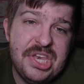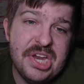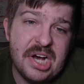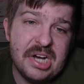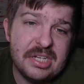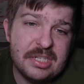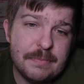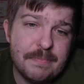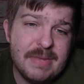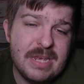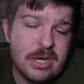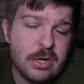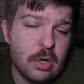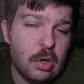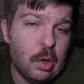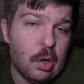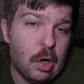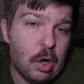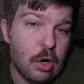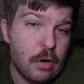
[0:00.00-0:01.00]
does
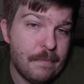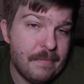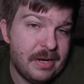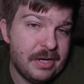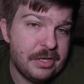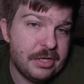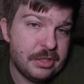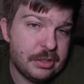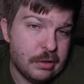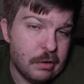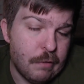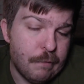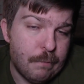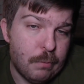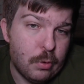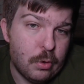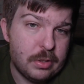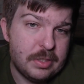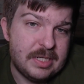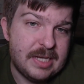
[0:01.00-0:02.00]
Mecole Hardman
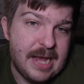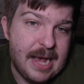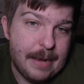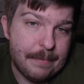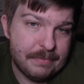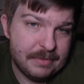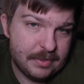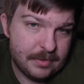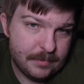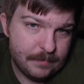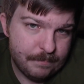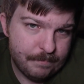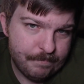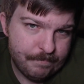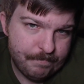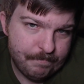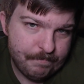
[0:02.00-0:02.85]
deserve more snaps?